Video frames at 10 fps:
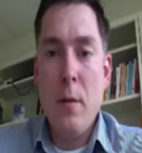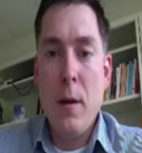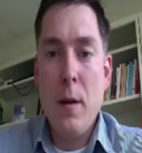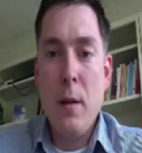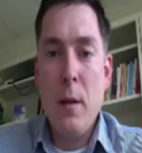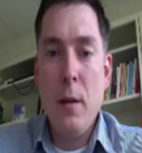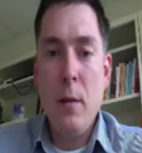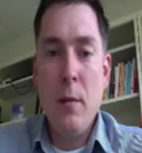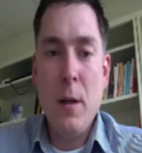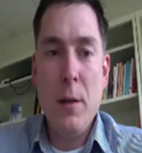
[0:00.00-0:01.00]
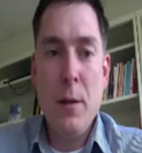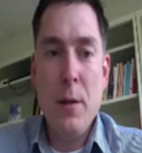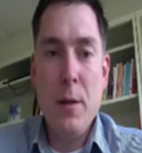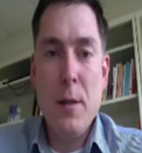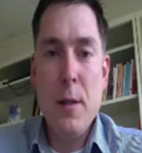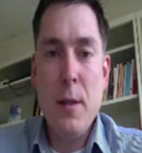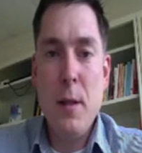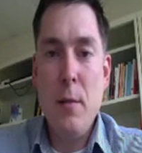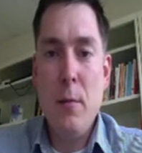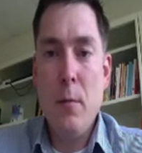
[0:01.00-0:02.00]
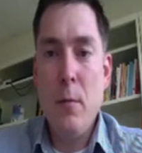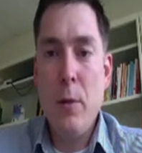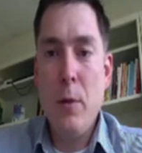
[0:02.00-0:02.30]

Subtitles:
file here, right? You can see we